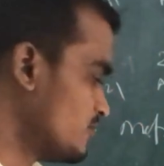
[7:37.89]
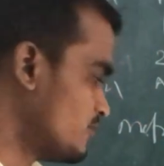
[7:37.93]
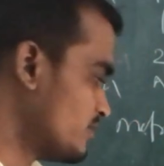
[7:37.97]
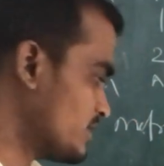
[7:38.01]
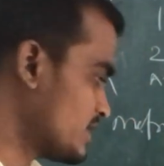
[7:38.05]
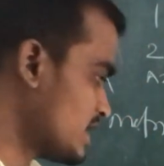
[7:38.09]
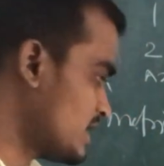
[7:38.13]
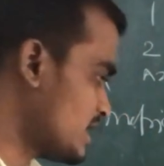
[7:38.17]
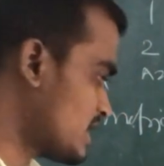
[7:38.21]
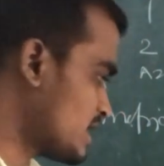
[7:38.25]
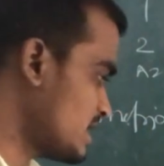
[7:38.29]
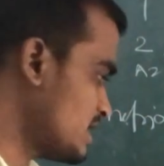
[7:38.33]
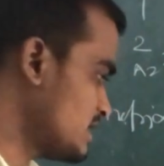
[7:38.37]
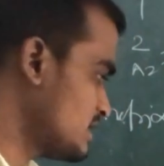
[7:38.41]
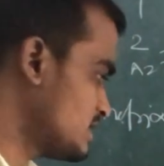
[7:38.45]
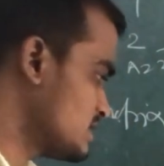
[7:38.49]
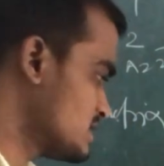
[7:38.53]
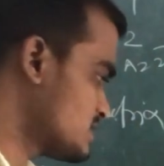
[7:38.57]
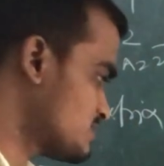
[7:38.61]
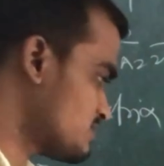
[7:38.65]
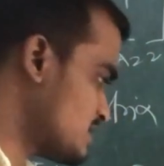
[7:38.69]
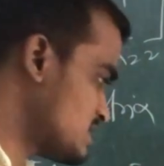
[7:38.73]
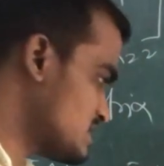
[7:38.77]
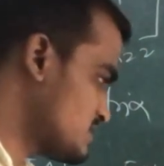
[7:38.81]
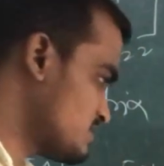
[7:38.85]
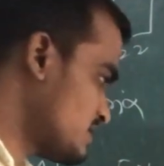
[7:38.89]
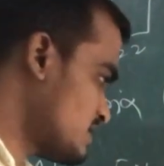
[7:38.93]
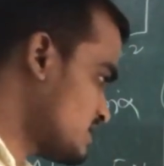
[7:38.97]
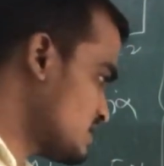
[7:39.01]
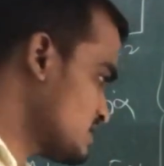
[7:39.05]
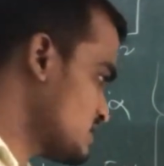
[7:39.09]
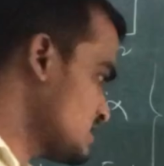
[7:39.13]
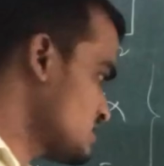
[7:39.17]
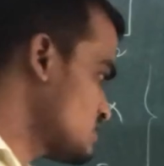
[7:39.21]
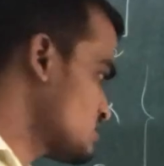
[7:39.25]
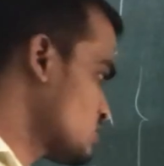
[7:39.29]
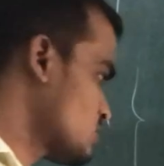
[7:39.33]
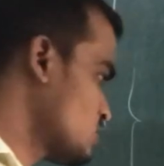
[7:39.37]
can write this mass matrix
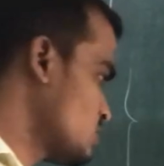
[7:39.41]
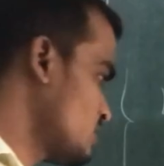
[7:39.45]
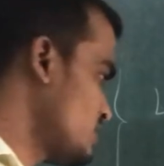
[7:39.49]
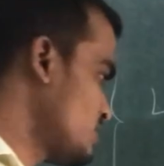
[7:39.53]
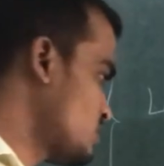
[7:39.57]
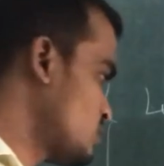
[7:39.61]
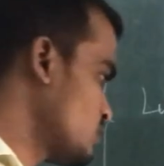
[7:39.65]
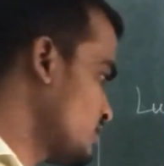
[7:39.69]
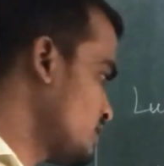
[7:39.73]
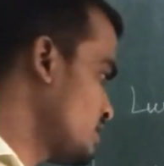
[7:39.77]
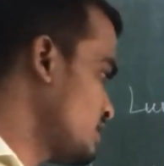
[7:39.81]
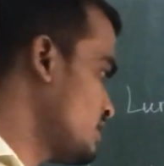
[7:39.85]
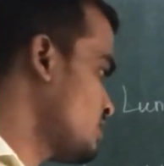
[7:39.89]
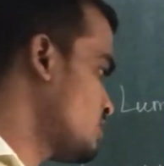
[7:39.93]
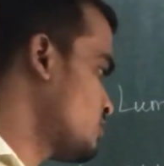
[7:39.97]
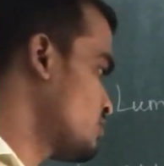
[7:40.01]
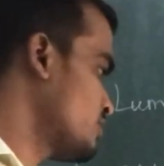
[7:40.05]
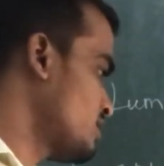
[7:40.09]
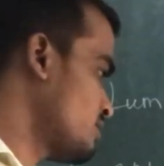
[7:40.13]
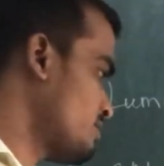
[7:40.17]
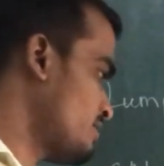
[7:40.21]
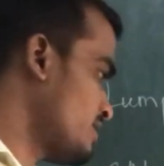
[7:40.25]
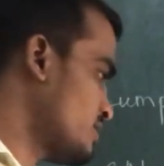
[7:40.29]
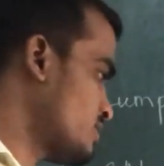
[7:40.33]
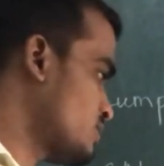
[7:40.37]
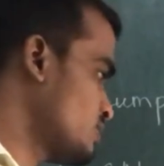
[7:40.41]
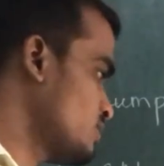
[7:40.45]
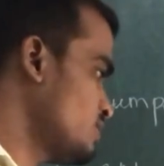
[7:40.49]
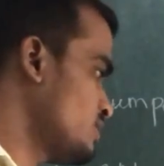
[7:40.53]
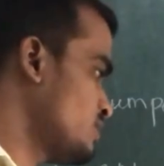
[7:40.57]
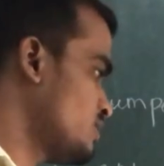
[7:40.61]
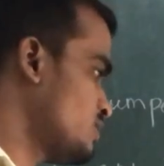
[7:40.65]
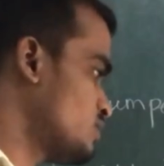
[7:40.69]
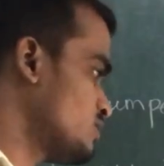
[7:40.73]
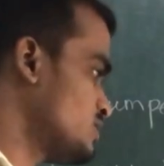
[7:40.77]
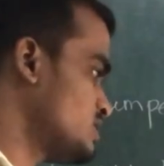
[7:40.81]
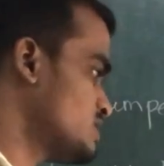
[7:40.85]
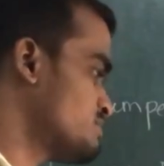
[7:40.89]
as rho into A into L by 2
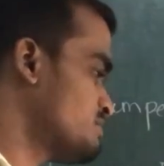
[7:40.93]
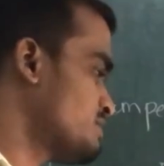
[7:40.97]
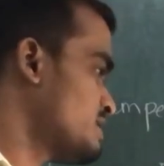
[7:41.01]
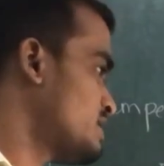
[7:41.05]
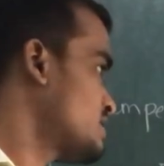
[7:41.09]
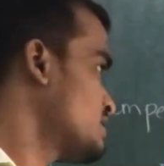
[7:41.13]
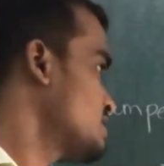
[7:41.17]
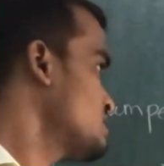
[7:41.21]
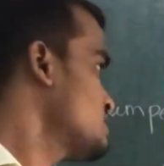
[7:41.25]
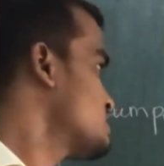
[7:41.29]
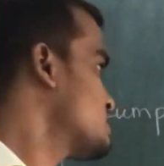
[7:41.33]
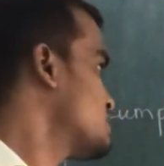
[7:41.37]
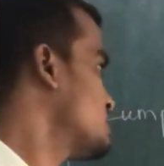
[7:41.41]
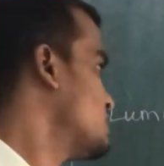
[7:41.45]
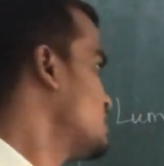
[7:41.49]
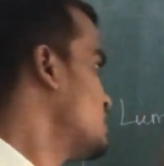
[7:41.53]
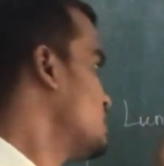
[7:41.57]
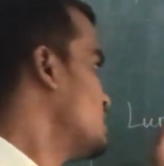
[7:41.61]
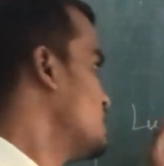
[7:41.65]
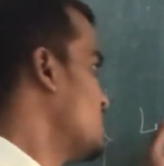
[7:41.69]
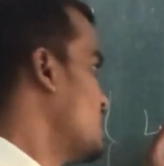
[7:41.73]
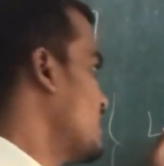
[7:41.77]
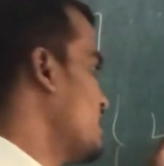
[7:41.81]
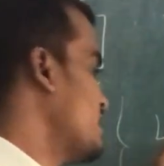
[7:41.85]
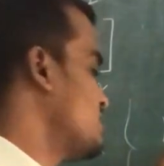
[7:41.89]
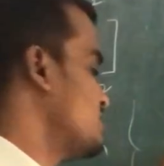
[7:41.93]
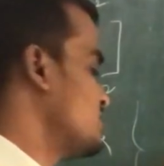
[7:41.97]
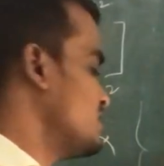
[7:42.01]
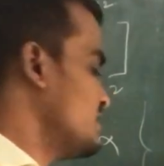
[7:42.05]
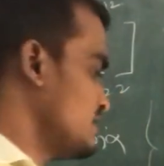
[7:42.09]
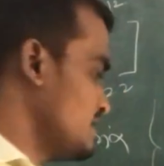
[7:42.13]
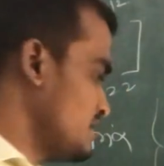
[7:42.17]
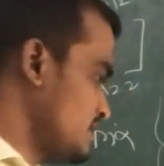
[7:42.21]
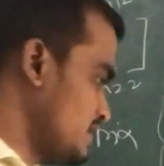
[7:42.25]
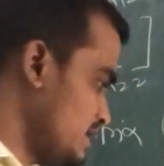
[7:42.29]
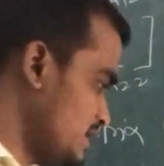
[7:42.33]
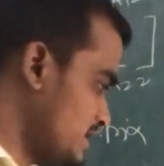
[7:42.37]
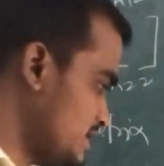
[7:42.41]
into this matrix, and
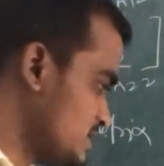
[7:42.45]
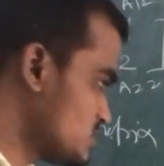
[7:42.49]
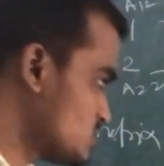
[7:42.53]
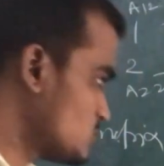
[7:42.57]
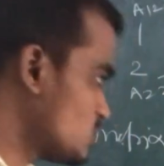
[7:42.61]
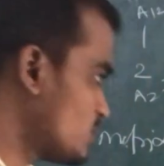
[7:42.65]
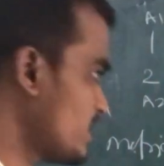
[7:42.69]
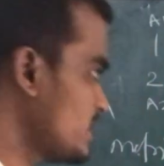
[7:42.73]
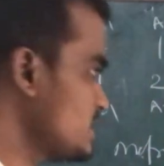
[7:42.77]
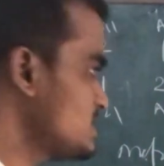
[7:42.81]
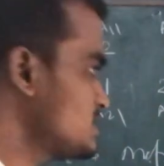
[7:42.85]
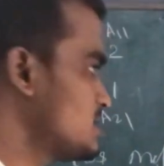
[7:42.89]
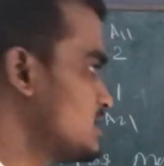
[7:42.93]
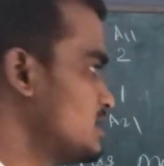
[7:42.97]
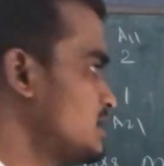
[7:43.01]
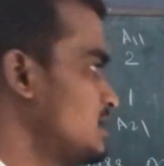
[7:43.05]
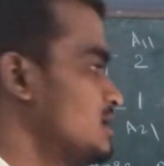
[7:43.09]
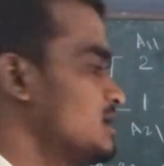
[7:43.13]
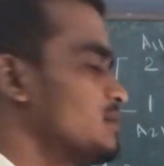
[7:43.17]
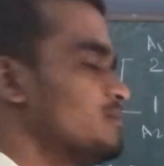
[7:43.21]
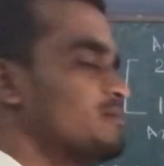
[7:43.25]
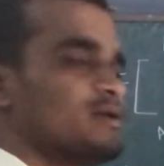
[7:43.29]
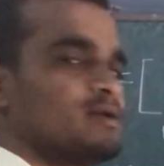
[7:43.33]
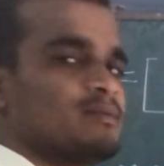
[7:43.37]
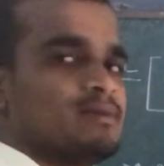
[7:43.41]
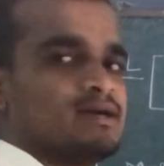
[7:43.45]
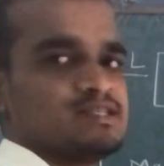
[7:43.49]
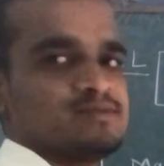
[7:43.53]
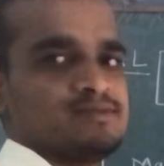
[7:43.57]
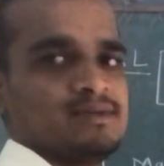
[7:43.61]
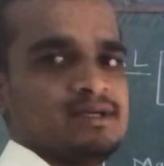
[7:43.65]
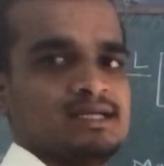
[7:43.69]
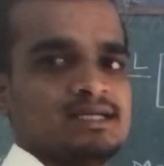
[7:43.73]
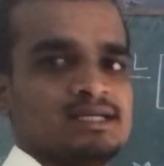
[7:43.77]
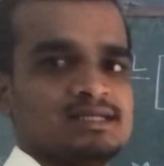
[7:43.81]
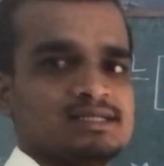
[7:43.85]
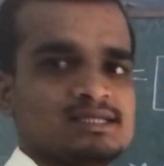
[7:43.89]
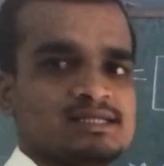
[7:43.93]
it is known as lumped mass
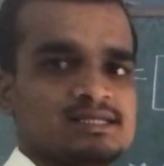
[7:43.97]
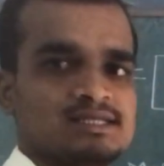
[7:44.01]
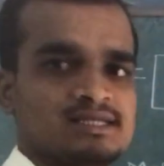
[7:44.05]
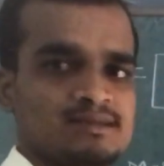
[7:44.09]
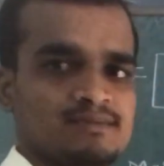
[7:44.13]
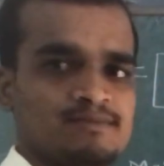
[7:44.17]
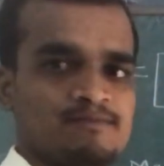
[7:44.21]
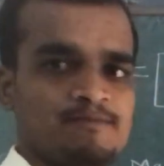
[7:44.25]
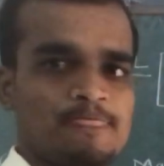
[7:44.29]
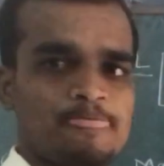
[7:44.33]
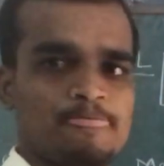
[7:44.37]
matrix system.